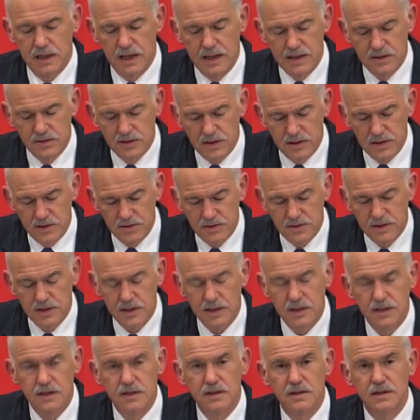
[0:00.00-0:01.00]

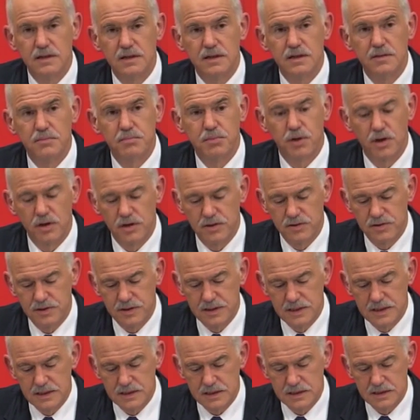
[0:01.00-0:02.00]
clientelistic
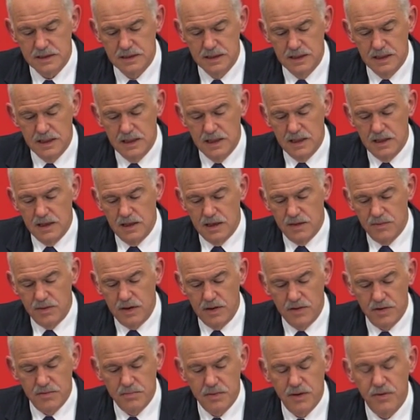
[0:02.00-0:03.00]
policies
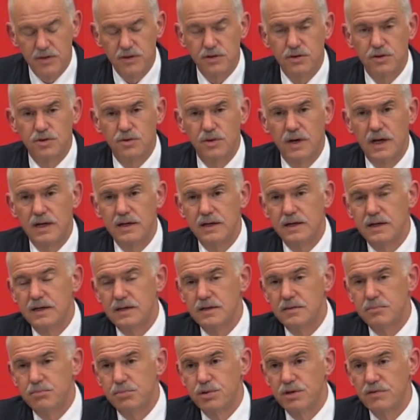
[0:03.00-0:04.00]
rather than
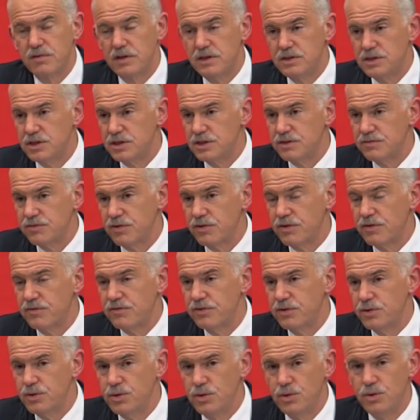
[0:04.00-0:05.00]
meritocratic, privileges for the
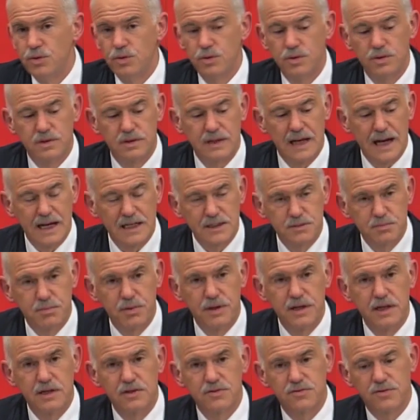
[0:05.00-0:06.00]
few, tax
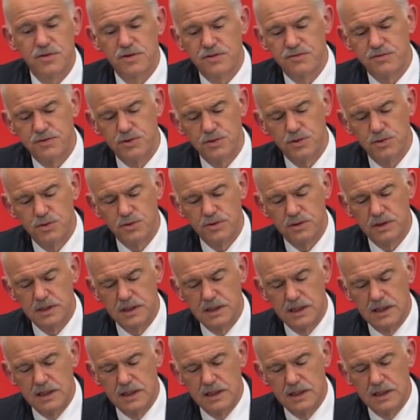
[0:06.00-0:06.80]
breaks for the few.